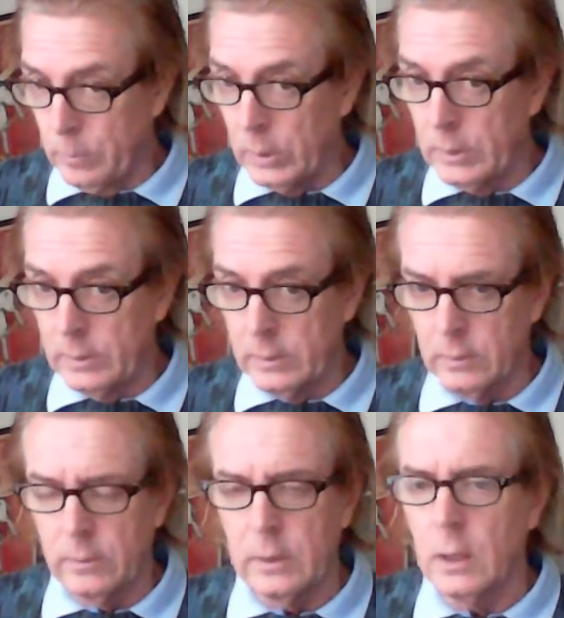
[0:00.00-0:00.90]
pun
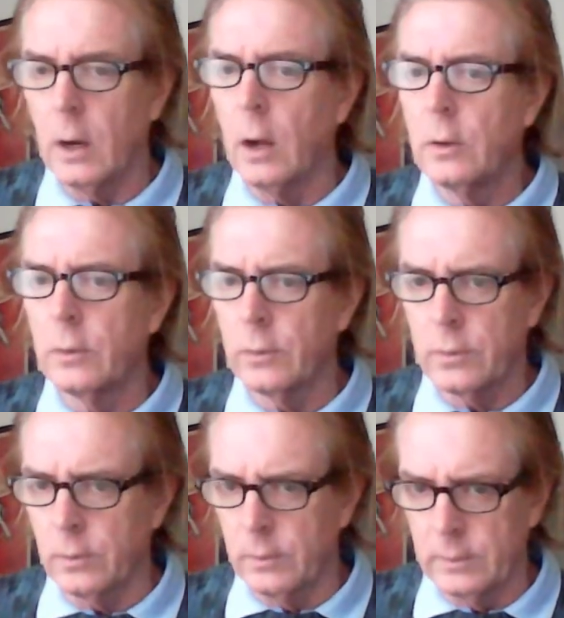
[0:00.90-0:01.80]
here, the
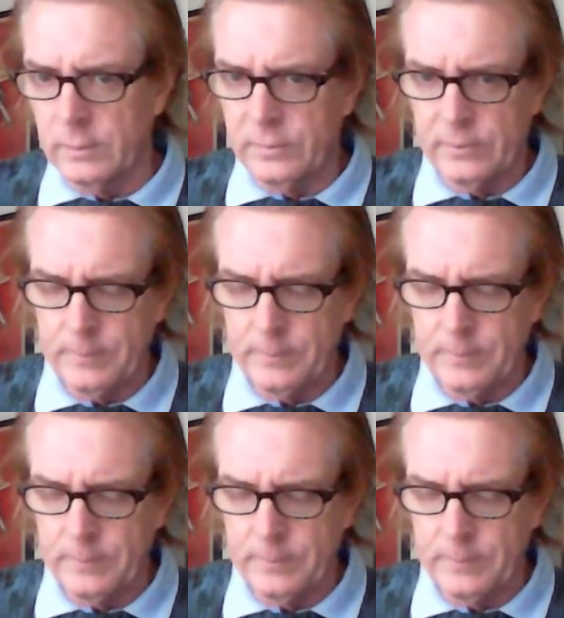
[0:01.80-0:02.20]
undercurrent